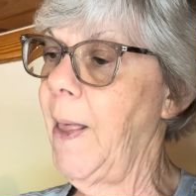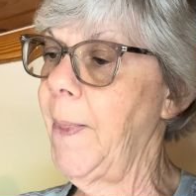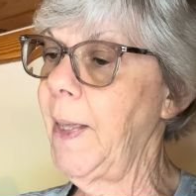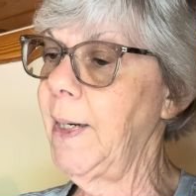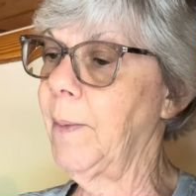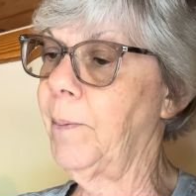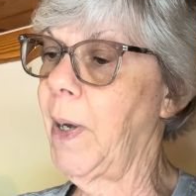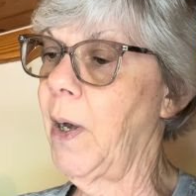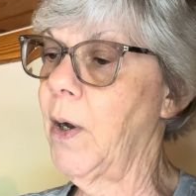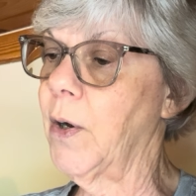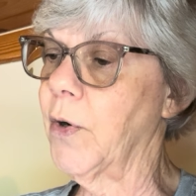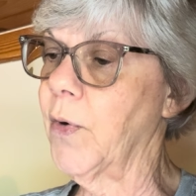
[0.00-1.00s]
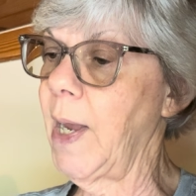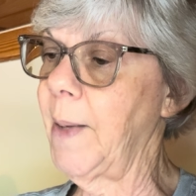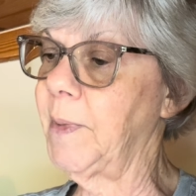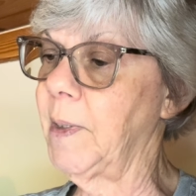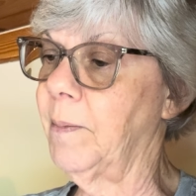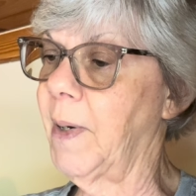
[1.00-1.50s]
Then a paw
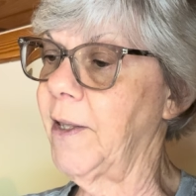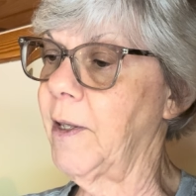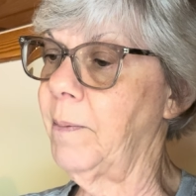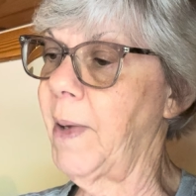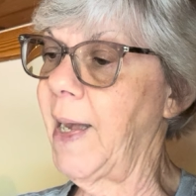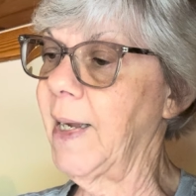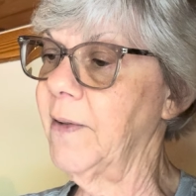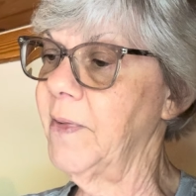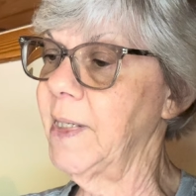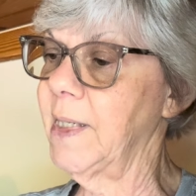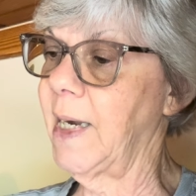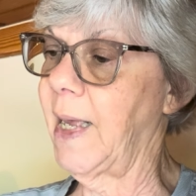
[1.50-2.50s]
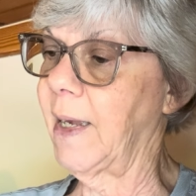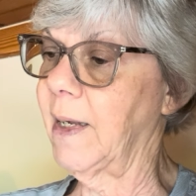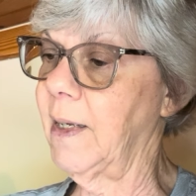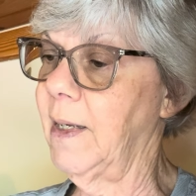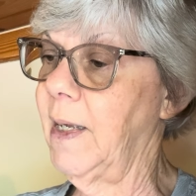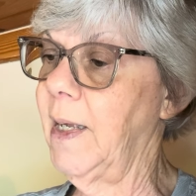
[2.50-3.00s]
grabbed him by the back of his
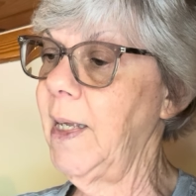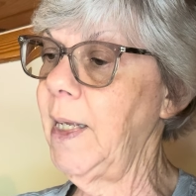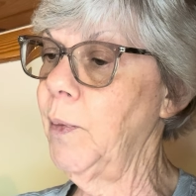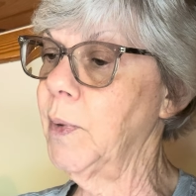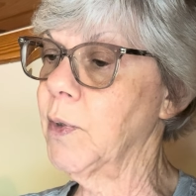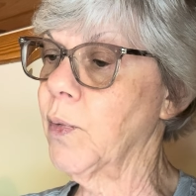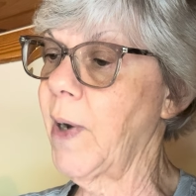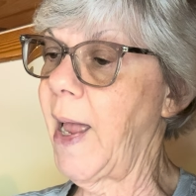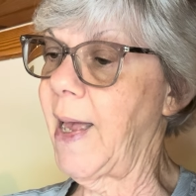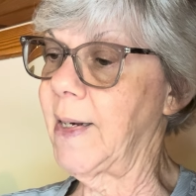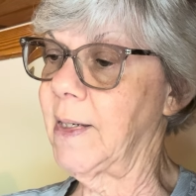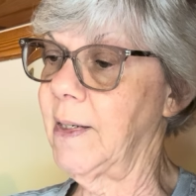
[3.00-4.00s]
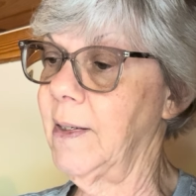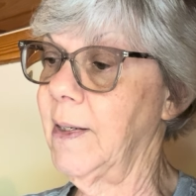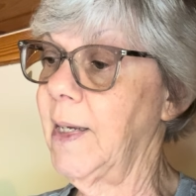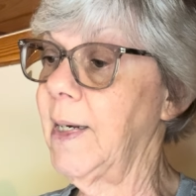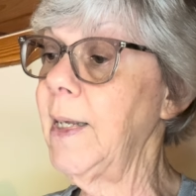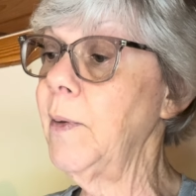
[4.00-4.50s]
neck. It was Rat,
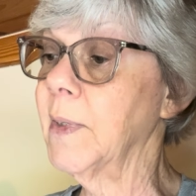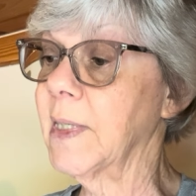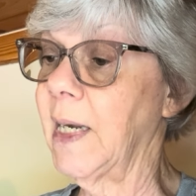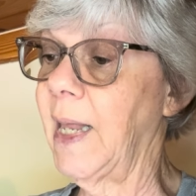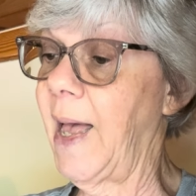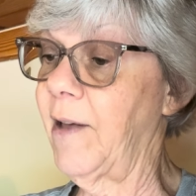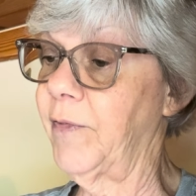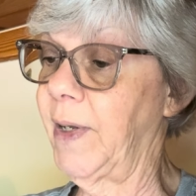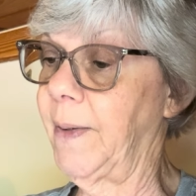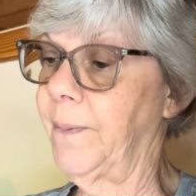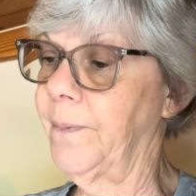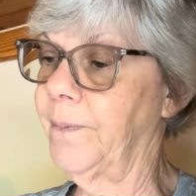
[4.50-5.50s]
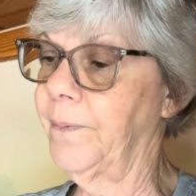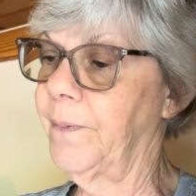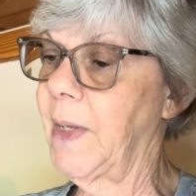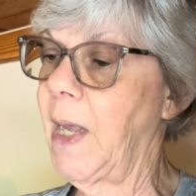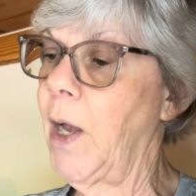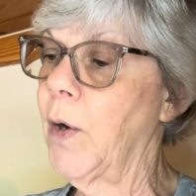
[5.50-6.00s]
and he was laughing.
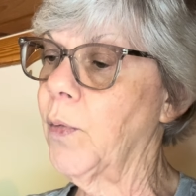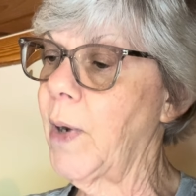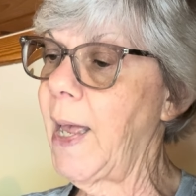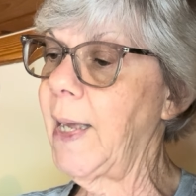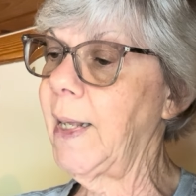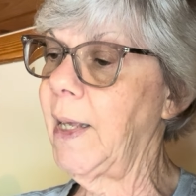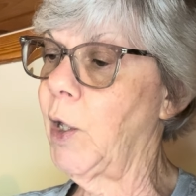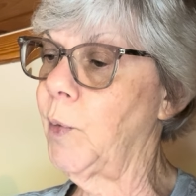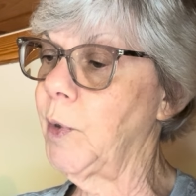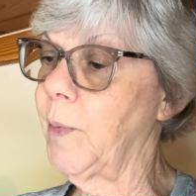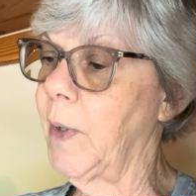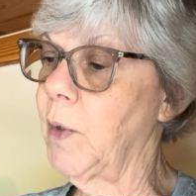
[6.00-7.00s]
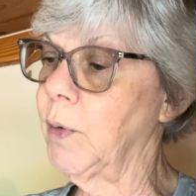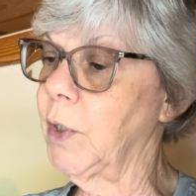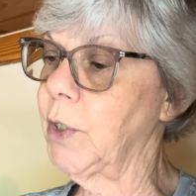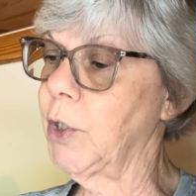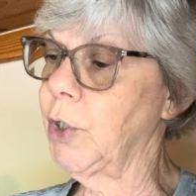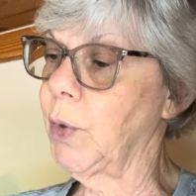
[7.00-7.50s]
Rat helped Mole
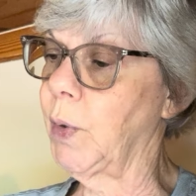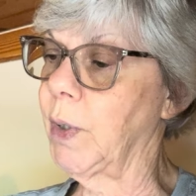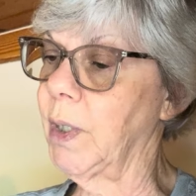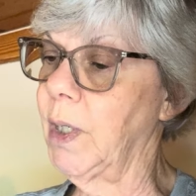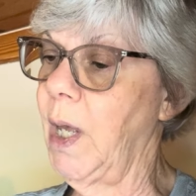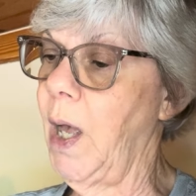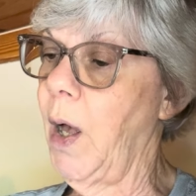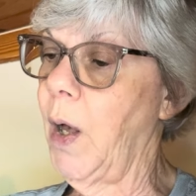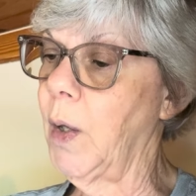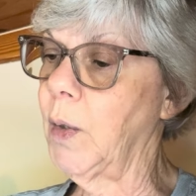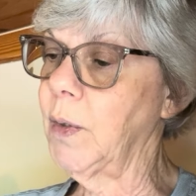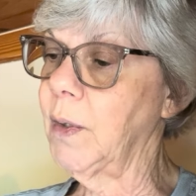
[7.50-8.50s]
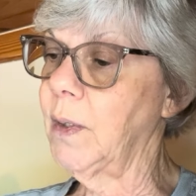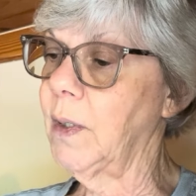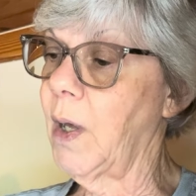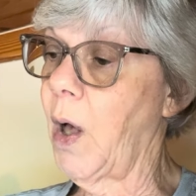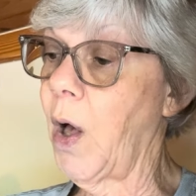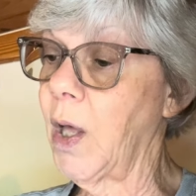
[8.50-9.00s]
to shore,
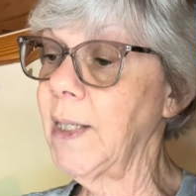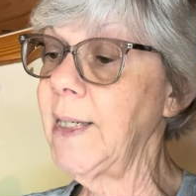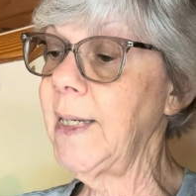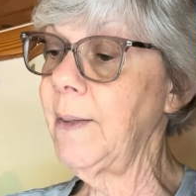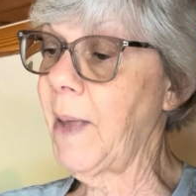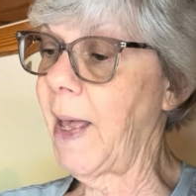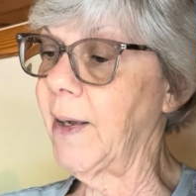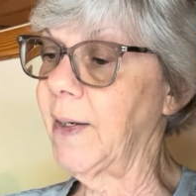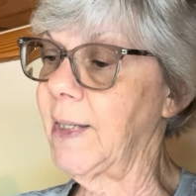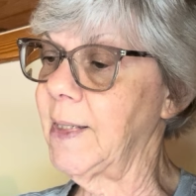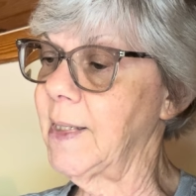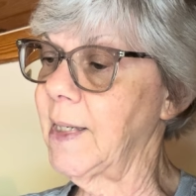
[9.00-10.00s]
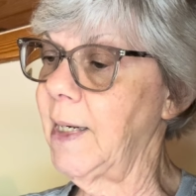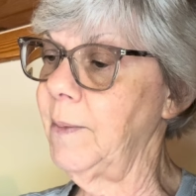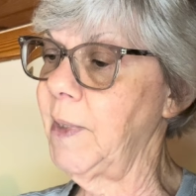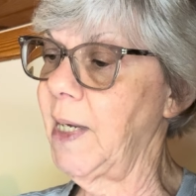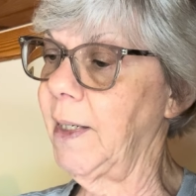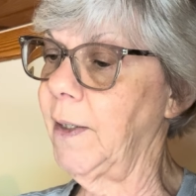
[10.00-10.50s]
hauled him out, and set him
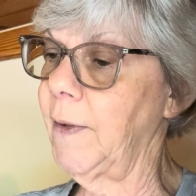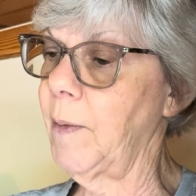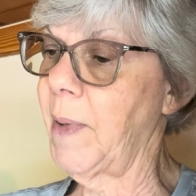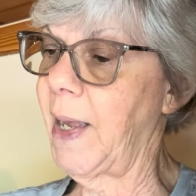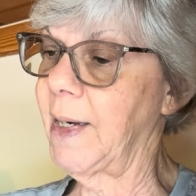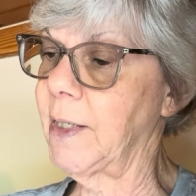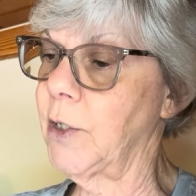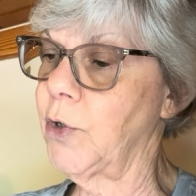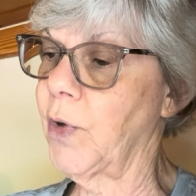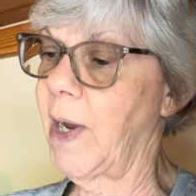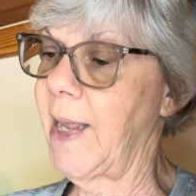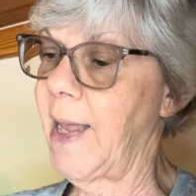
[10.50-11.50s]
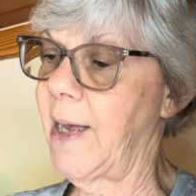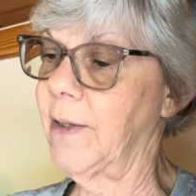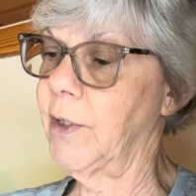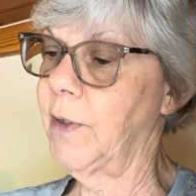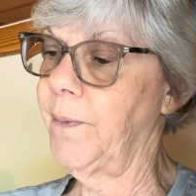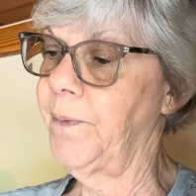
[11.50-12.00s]
down on the bank to dry out.